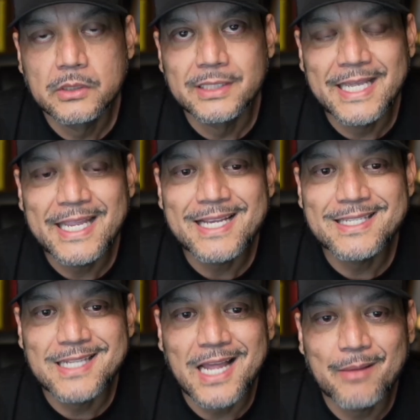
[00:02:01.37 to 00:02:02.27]
day I
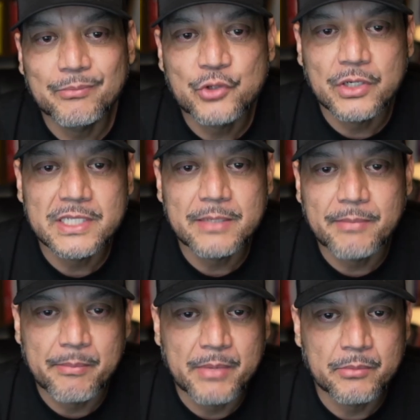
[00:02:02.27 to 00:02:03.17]
stopped trusting
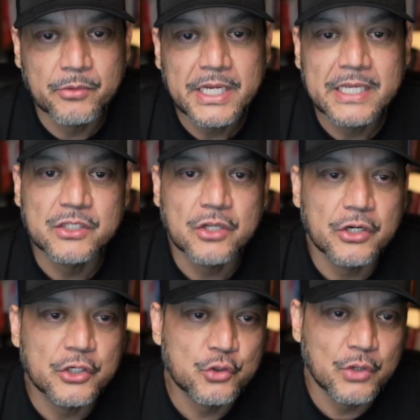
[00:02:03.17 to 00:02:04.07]
my memory and
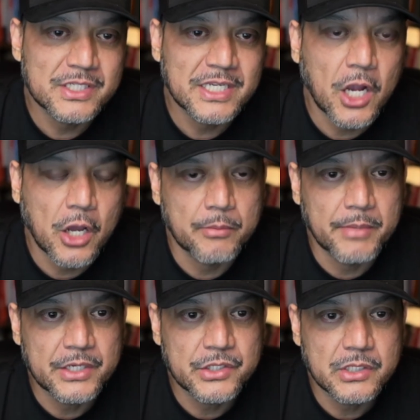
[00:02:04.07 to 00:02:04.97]
started trusting
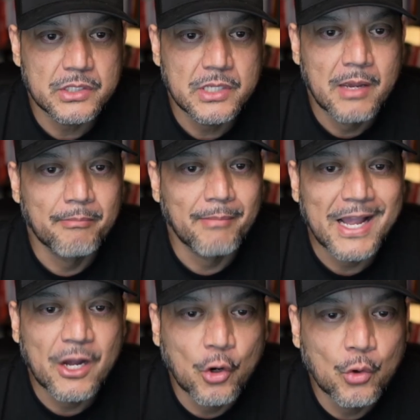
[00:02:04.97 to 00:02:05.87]
automations, my
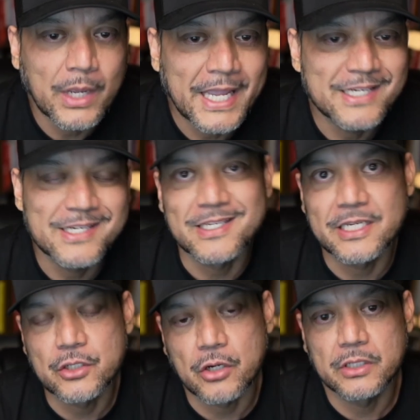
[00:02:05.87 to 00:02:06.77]
whole agency
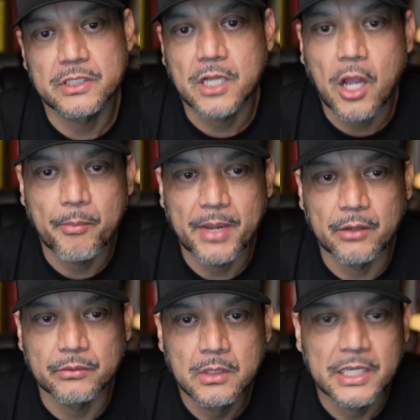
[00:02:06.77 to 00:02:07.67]
started to
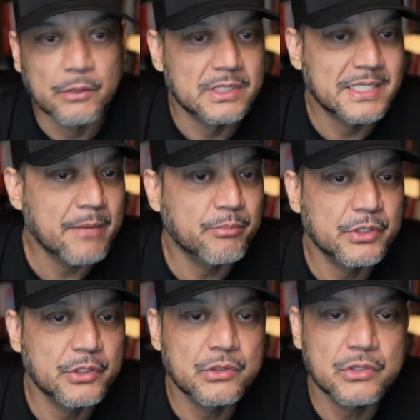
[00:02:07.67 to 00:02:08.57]
compound. It was same
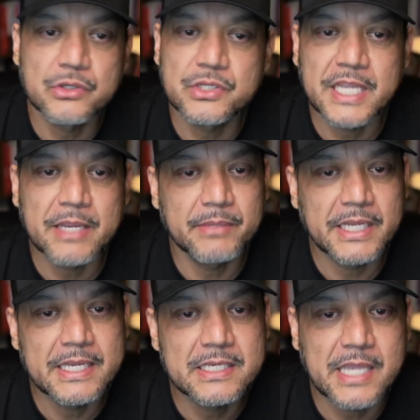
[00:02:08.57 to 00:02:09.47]
producer, same
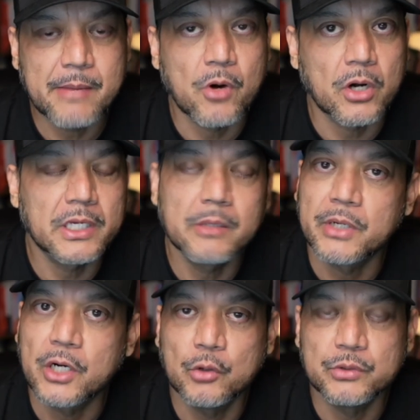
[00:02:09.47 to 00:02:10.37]
leads, same market, but
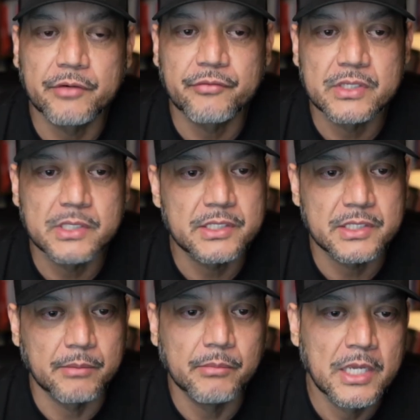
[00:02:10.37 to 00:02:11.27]
a whole different
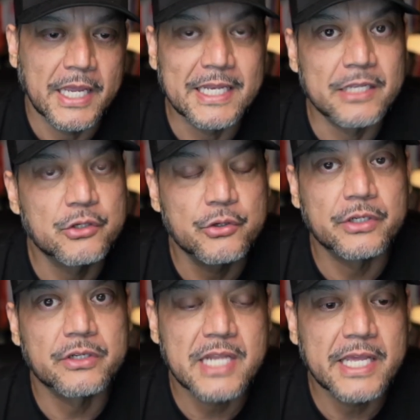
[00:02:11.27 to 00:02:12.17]
system. And then 2
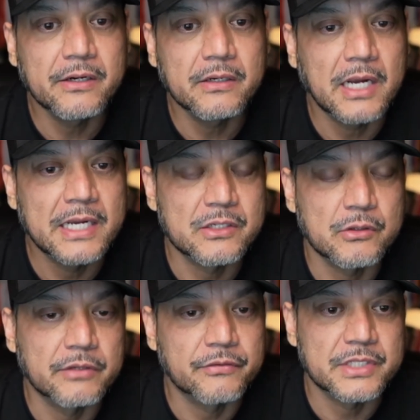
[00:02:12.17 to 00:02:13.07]
years later, I
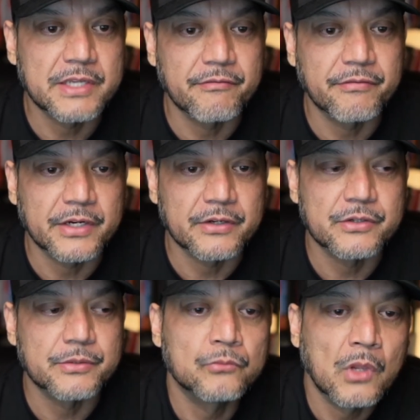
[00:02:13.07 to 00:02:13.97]
sold it for 7
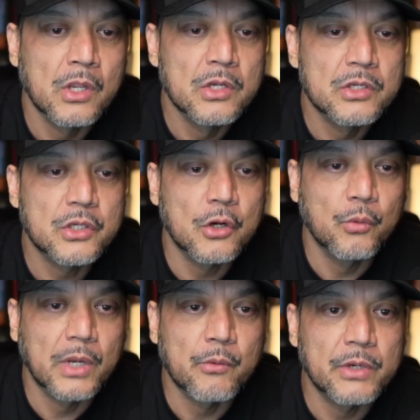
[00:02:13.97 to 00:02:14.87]
figures. So
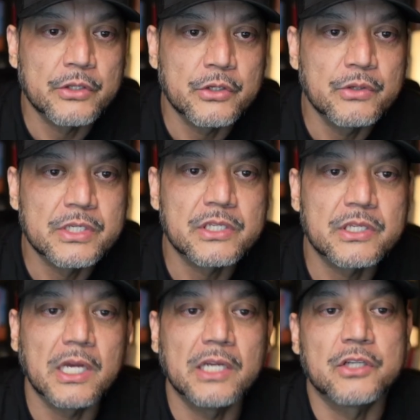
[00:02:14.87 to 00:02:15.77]
what I want to do is
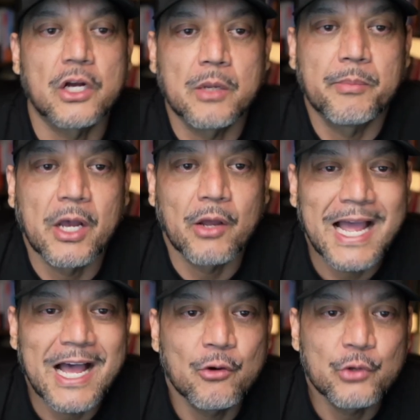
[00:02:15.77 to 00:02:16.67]
talk about
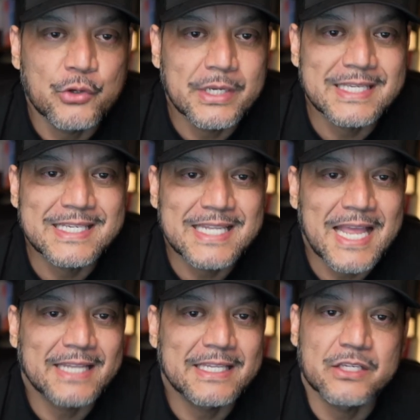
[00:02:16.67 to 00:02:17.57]
how you can
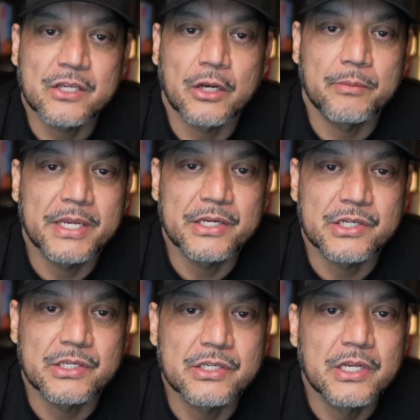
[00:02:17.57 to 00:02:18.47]
stack these
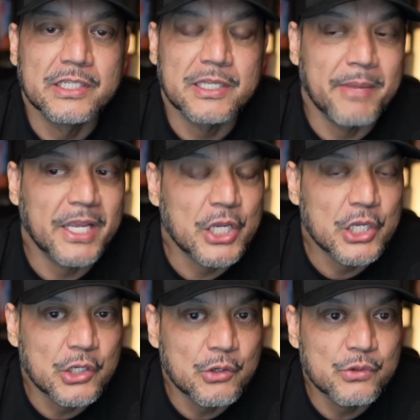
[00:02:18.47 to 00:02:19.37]
automations to make a
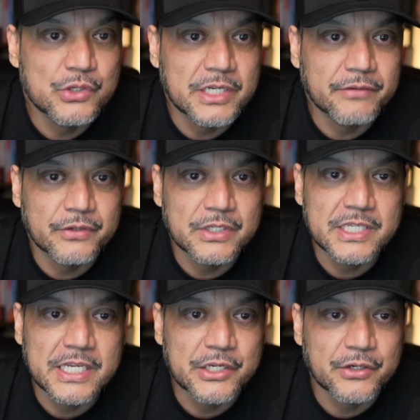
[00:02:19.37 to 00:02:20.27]
huge difference
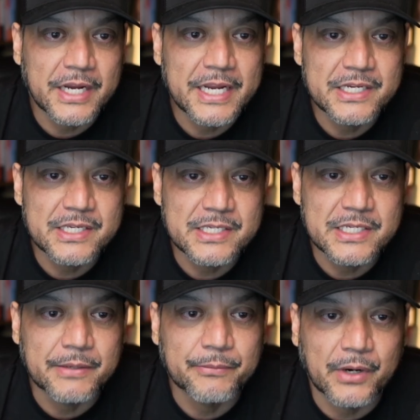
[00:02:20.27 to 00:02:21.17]
in your
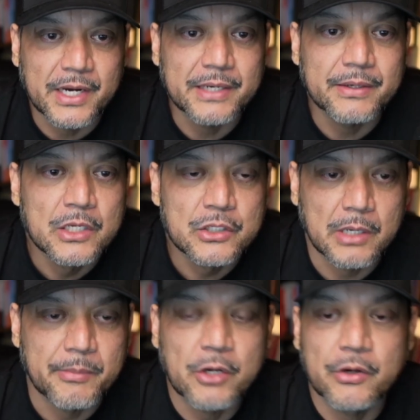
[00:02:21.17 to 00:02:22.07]
agency, right? So
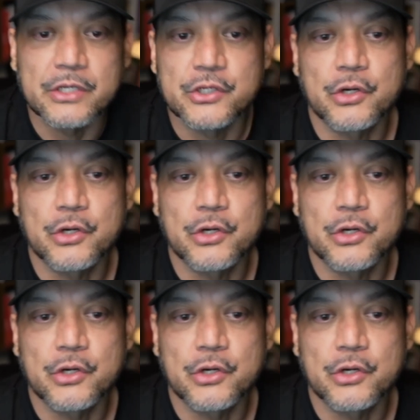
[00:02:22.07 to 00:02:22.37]
let me go ahead and show